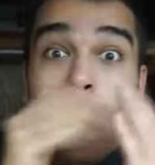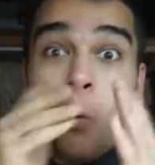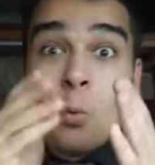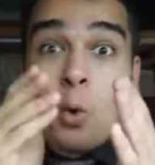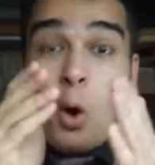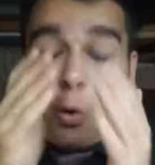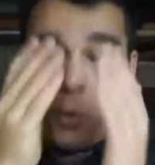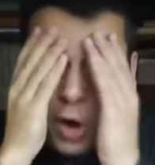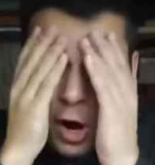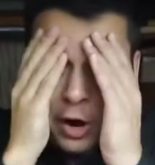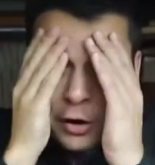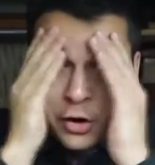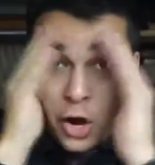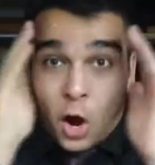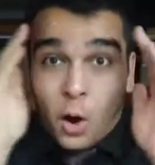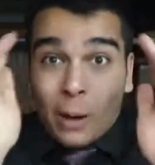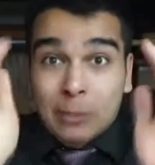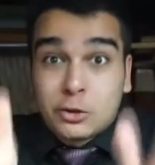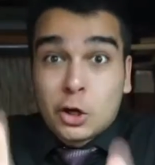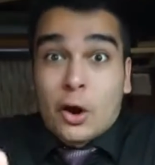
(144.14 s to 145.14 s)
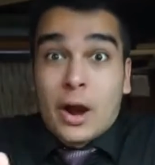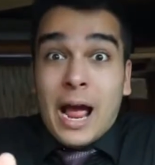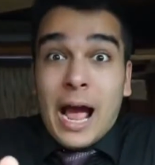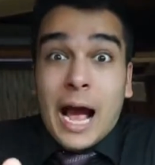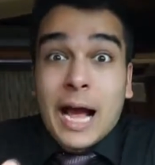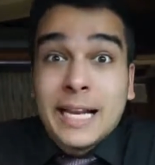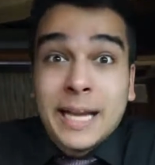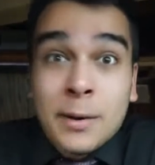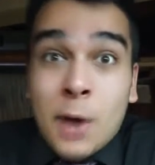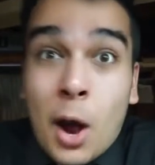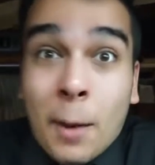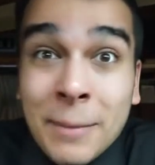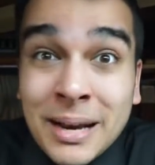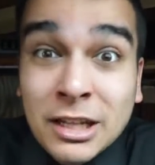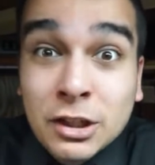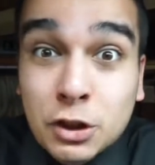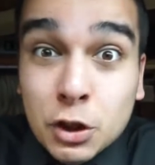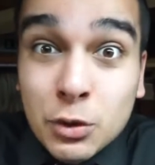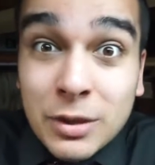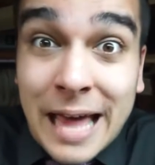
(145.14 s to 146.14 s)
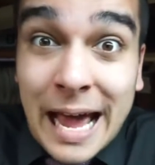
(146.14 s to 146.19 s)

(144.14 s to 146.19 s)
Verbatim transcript: Oh, my oh, God, no, I'm sorry. I did not mean to do